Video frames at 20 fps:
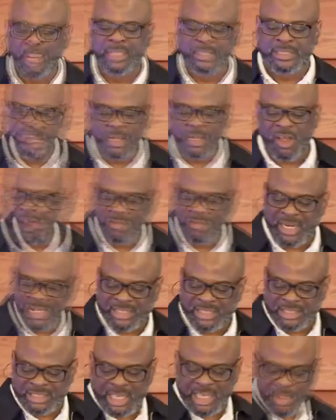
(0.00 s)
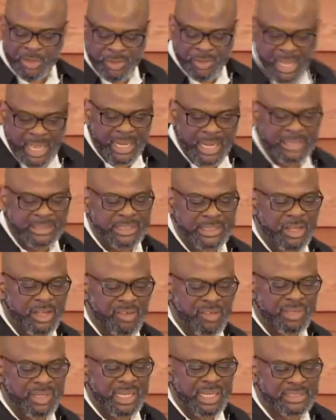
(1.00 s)
is a covenant in reality? A
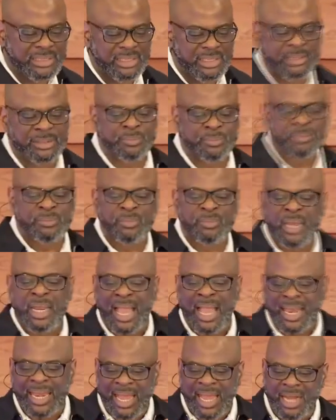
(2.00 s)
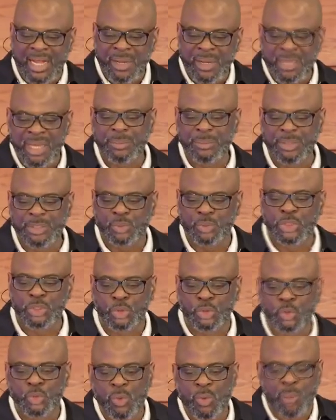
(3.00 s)
covenant is an agreement between
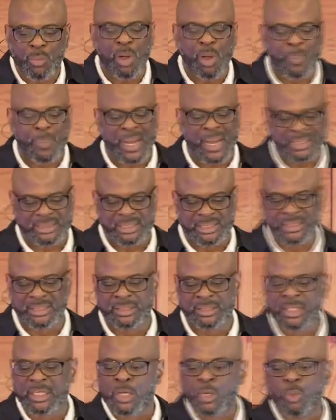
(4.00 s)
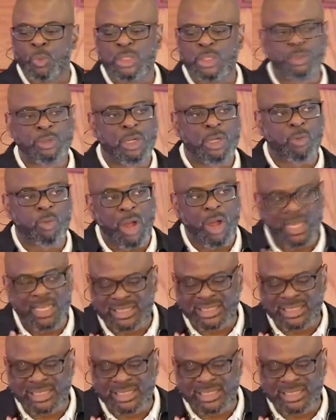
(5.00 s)
two or more parties which requires